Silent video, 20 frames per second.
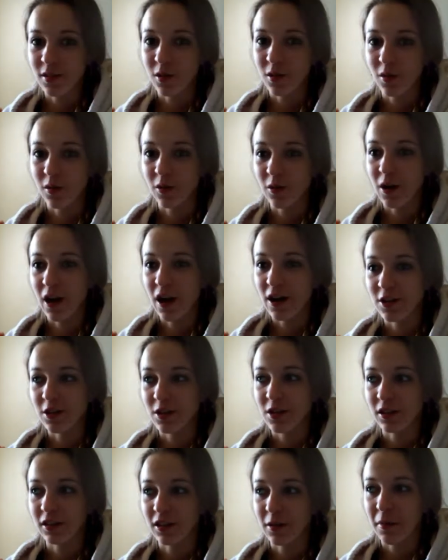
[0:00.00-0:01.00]
So I
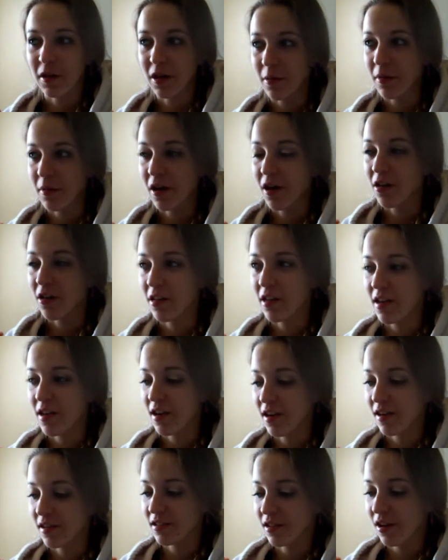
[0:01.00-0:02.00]
just looked at my email,
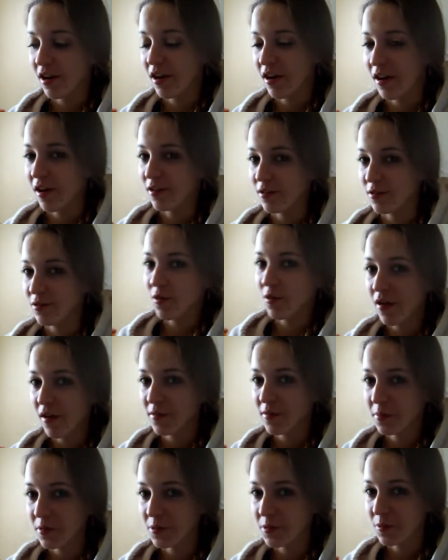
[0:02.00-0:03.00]
and I don't
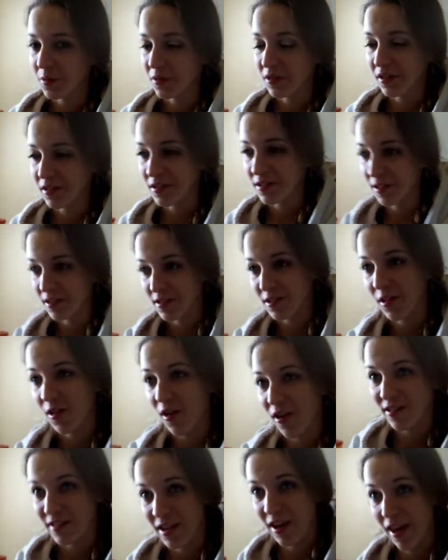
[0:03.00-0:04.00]
have to be at school until 6
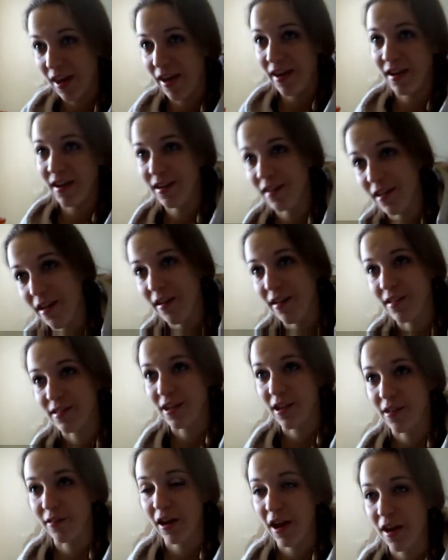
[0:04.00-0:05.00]
o'clock tonight because
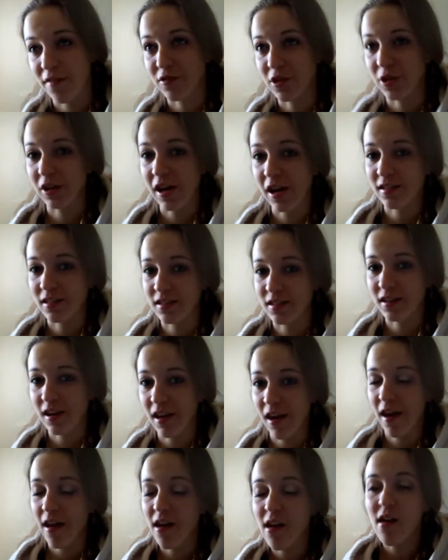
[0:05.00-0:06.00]
I only have 2 classes
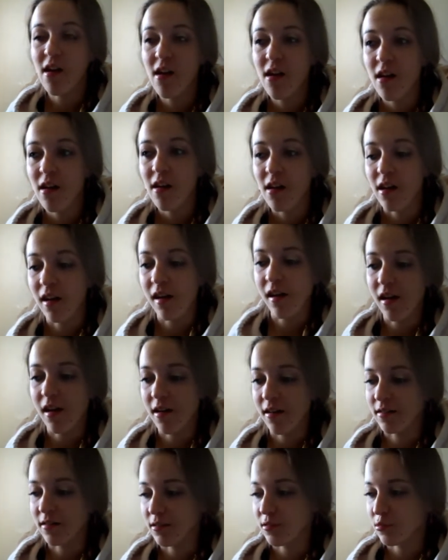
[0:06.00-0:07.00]
today.
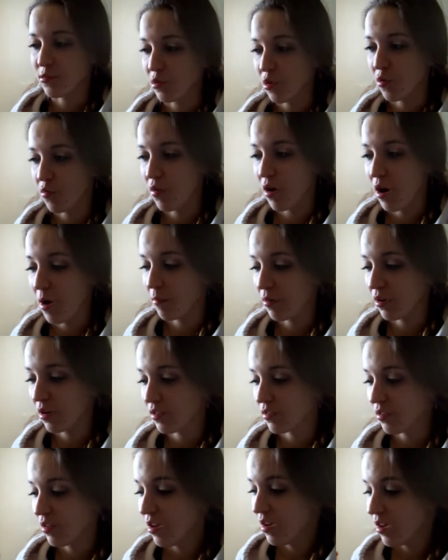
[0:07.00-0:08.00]
And so I'm
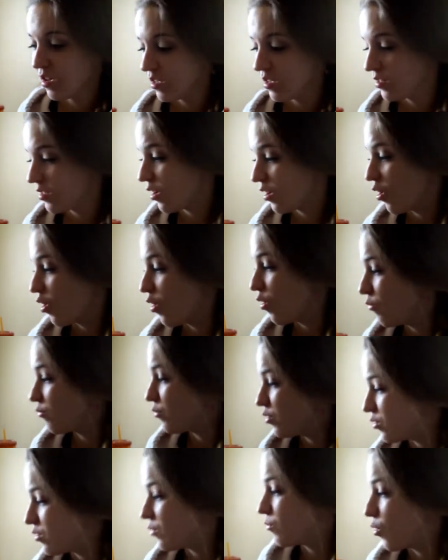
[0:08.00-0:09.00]
going to sit home,
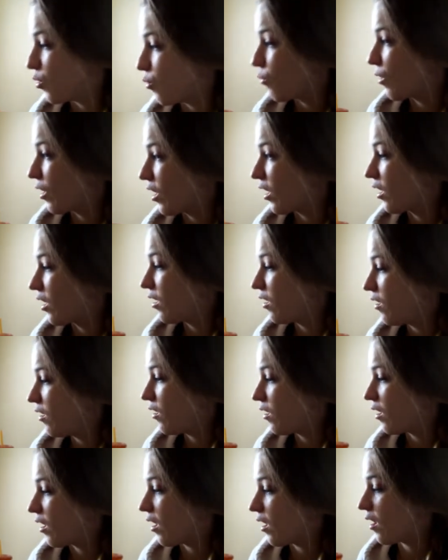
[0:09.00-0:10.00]
do some homework.
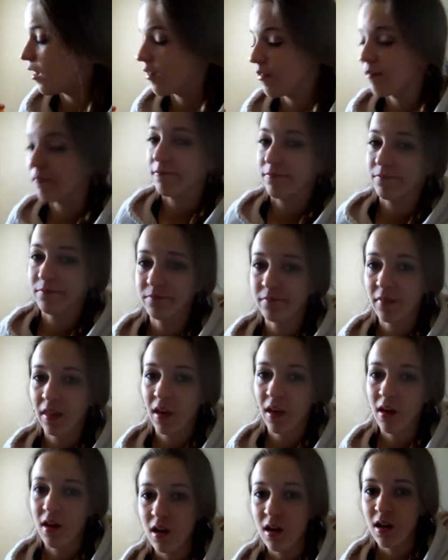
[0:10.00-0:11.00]

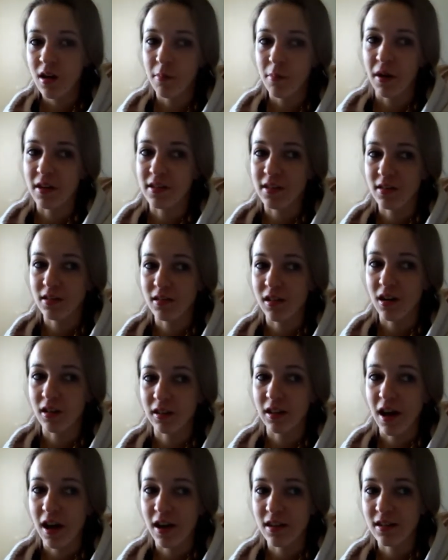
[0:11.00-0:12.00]
My 6
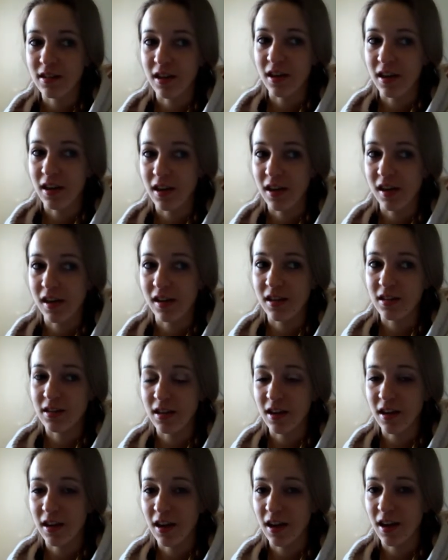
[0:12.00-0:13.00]
o'clock class is
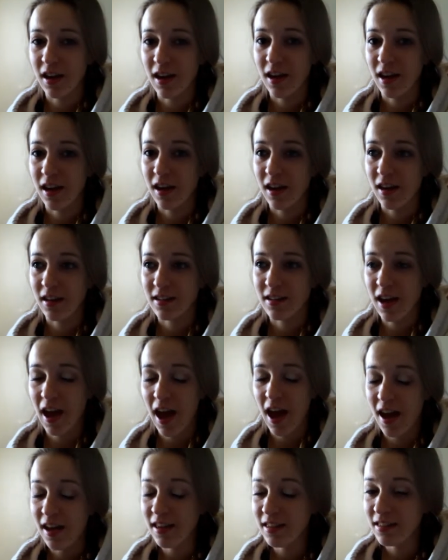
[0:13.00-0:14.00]
a
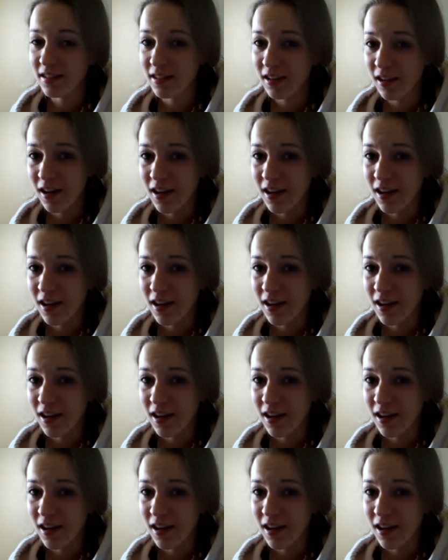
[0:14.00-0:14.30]
test,